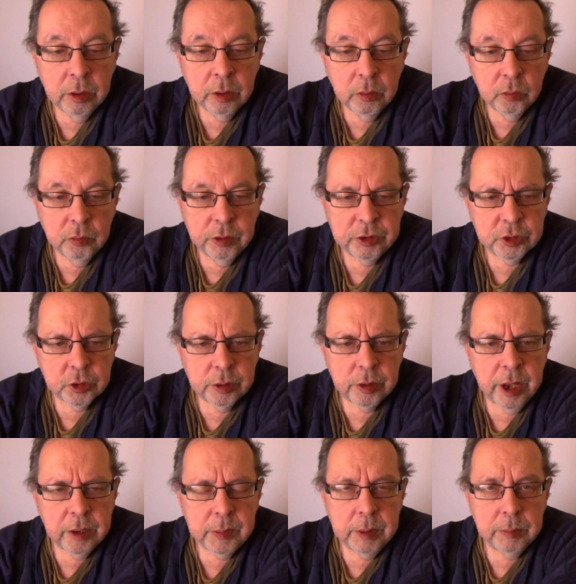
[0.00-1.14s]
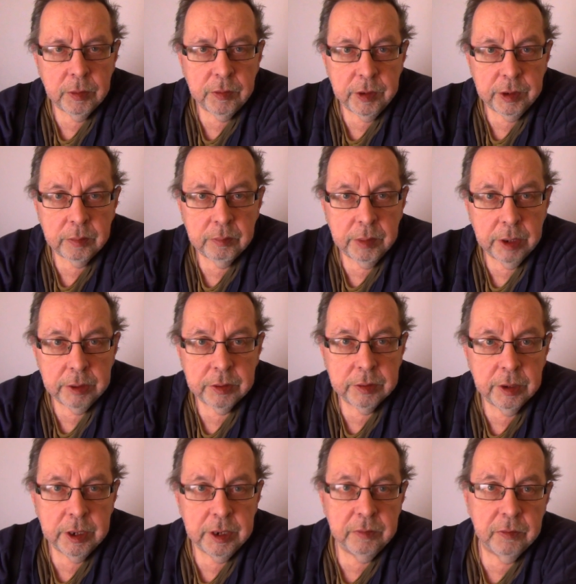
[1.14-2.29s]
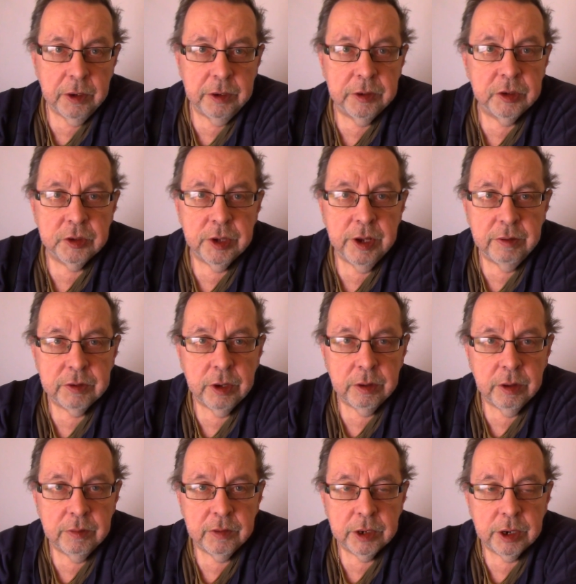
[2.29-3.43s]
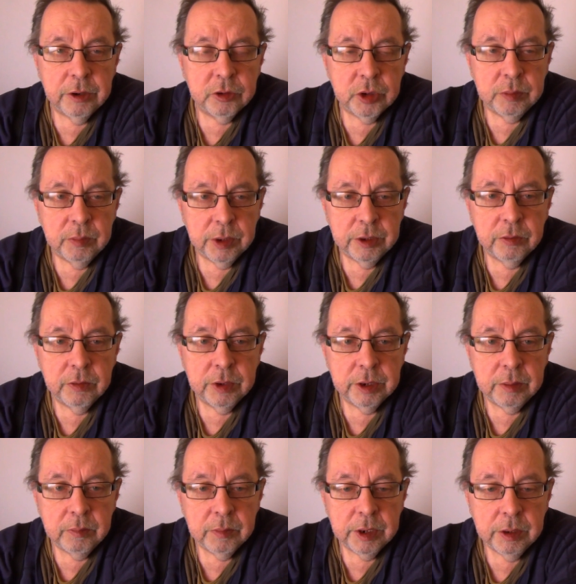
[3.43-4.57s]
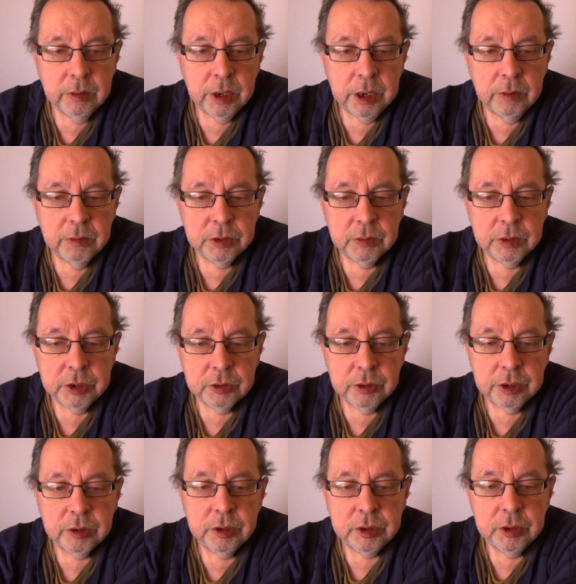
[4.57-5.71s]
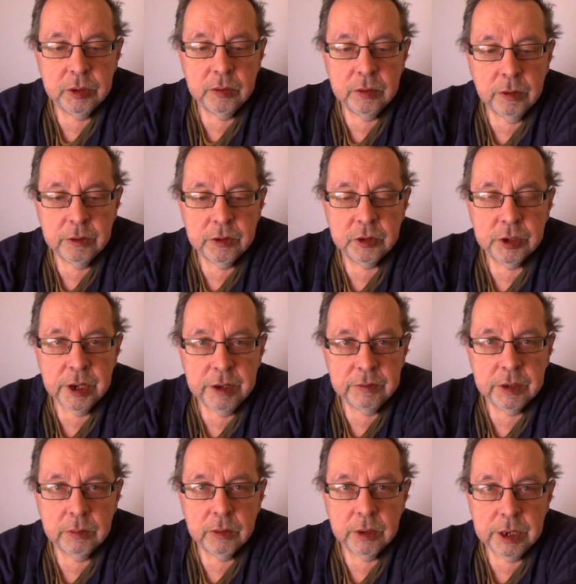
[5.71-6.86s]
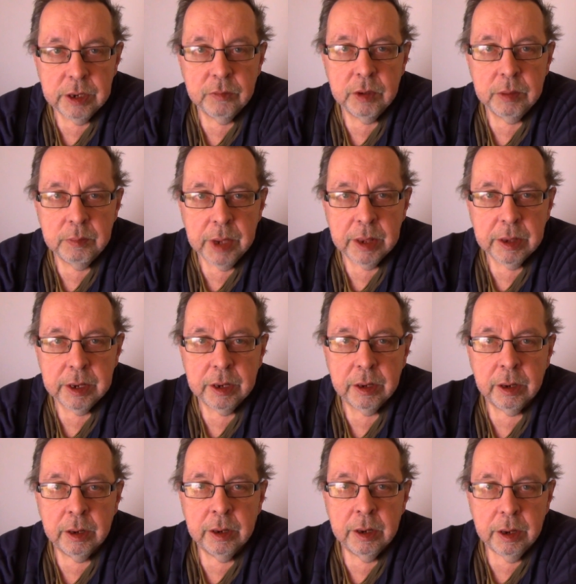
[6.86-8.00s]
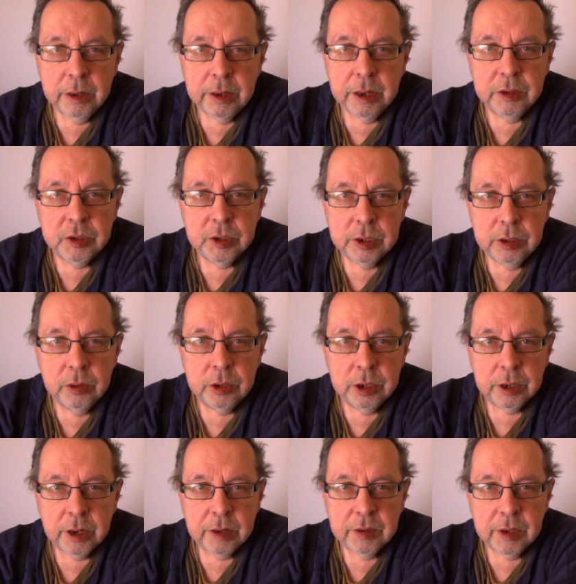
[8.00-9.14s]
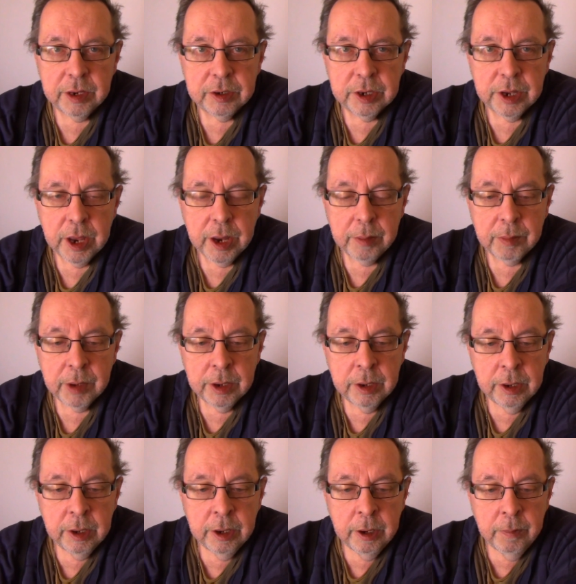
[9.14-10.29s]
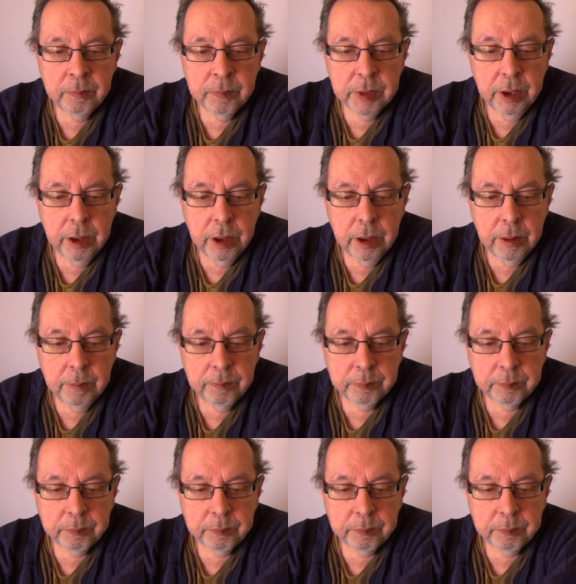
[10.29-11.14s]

which a lot of people think meant that he freed the slaves all over the country, but it really it was restricted to those slaves that were in rebellion against the Union at that time. Uh,